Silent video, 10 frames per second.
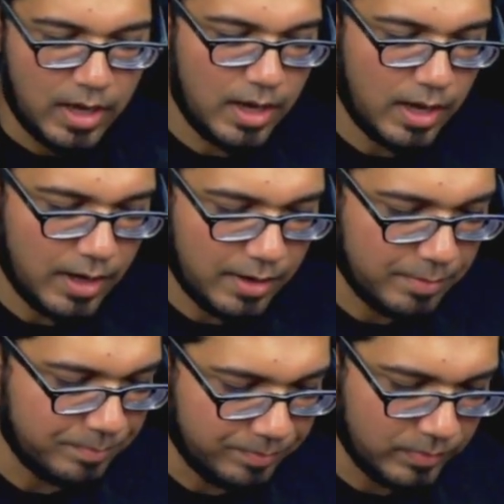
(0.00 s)

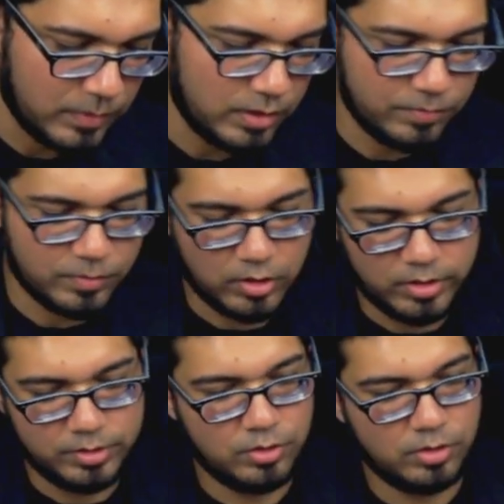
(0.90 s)
You've
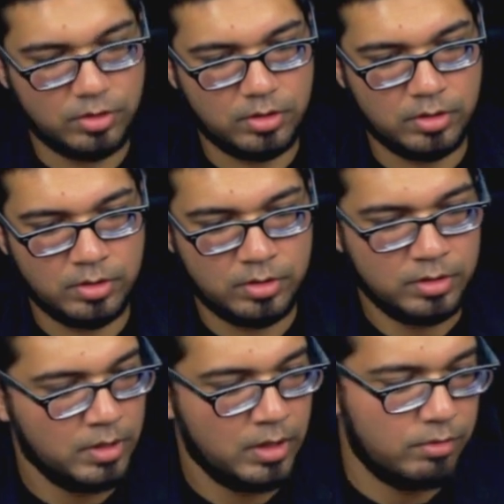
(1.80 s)
got your
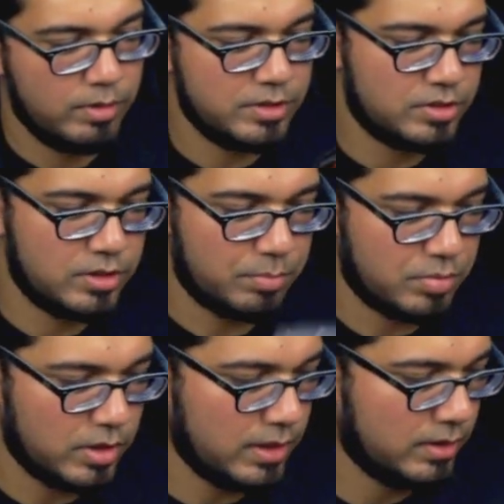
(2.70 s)
register your
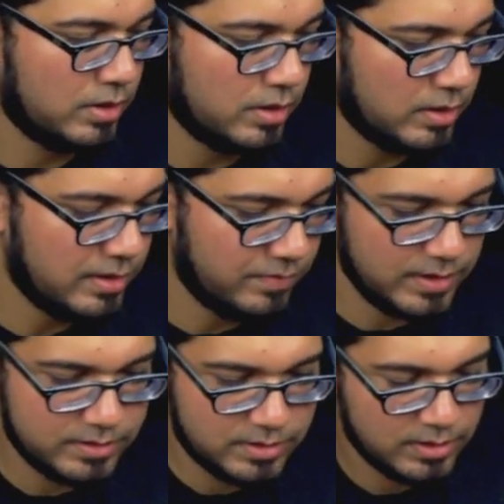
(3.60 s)
product
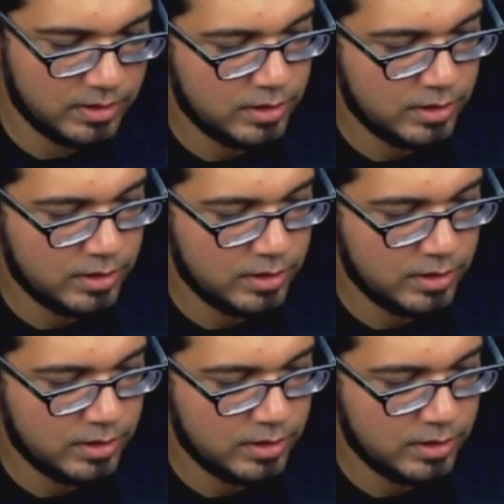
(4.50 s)
leaflet.